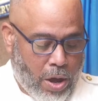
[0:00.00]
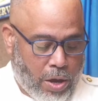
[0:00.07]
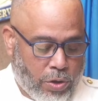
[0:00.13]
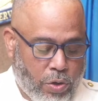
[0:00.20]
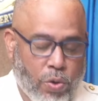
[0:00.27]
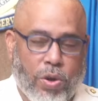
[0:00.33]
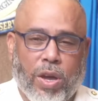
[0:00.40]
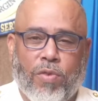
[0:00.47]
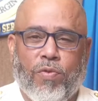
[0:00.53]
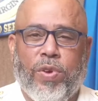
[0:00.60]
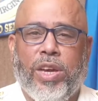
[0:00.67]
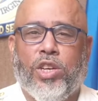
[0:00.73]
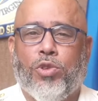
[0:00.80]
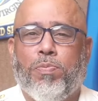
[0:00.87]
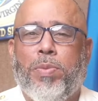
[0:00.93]
You can
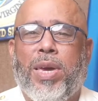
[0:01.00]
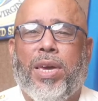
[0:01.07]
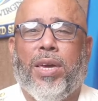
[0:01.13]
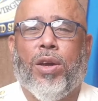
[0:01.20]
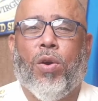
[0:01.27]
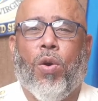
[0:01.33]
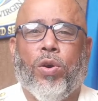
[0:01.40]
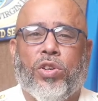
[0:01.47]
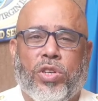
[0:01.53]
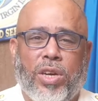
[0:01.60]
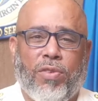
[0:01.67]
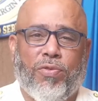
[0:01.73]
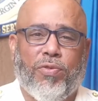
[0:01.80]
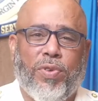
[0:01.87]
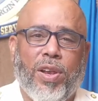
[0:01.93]
reach me or
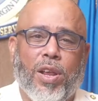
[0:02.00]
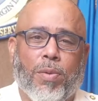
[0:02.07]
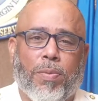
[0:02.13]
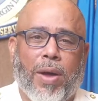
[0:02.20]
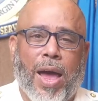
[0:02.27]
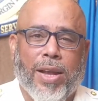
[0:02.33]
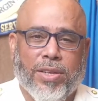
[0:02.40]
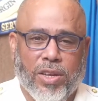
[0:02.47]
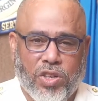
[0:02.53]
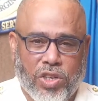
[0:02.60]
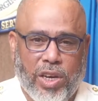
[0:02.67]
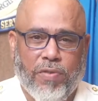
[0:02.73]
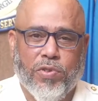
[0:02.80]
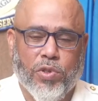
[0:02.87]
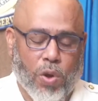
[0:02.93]
Chief Phillip at the
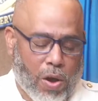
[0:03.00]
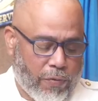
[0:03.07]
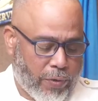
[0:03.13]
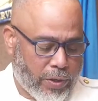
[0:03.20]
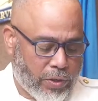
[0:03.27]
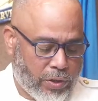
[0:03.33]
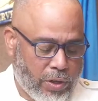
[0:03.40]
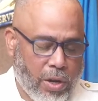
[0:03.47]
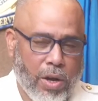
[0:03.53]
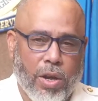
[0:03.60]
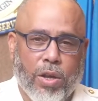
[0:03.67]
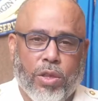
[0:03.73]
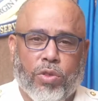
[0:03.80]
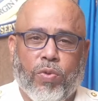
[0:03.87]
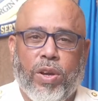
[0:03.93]
Chief's office,
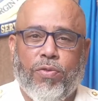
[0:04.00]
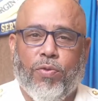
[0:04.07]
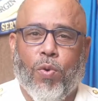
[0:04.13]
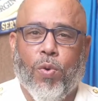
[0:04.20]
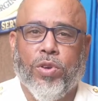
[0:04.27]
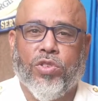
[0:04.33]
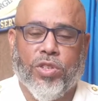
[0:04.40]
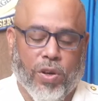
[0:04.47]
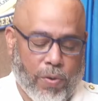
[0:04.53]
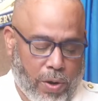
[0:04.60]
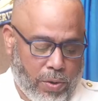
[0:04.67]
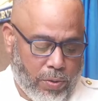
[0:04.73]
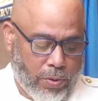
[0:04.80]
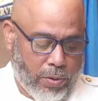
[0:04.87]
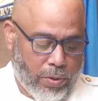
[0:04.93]

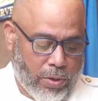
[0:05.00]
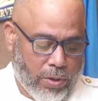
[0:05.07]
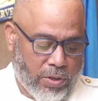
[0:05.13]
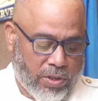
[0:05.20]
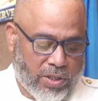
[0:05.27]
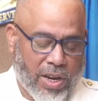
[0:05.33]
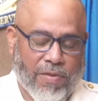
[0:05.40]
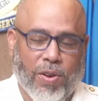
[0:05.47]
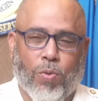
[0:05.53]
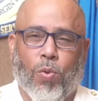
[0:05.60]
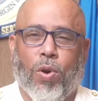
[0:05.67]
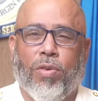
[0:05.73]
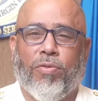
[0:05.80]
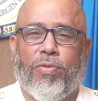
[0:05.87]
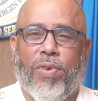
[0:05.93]

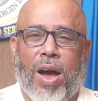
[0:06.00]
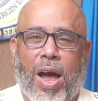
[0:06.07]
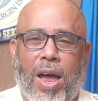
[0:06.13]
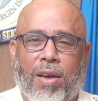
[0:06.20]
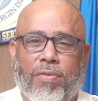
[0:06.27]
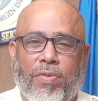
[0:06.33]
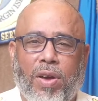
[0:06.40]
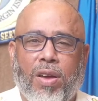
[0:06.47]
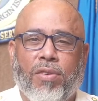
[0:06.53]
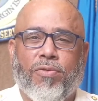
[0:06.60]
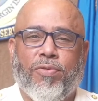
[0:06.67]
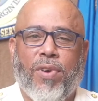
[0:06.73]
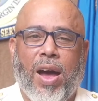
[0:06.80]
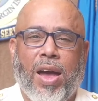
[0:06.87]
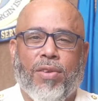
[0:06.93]

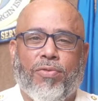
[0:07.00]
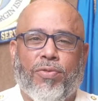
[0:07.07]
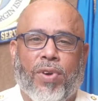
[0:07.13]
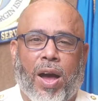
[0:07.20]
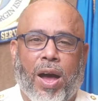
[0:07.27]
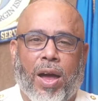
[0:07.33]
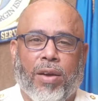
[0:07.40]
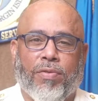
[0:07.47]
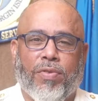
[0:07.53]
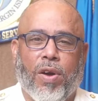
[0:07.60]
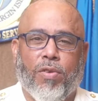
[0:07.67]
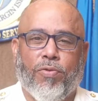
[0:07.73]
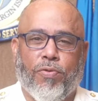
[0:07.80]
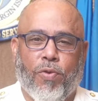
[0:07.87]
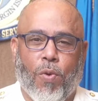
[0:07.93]

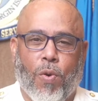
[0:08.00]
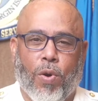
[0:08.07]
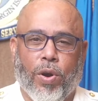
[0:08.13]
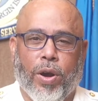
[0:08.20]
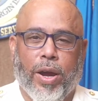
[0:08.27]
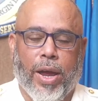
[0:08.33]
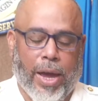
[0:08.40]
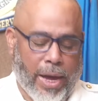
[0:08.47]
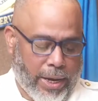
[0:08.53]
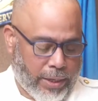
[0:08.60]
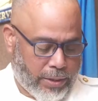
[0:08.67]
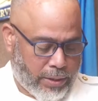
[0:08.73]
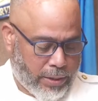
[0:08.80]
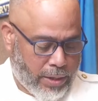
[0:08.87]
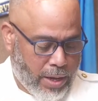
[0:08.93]

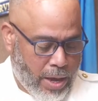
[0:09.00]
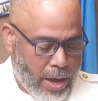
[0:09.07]
340-715-5548.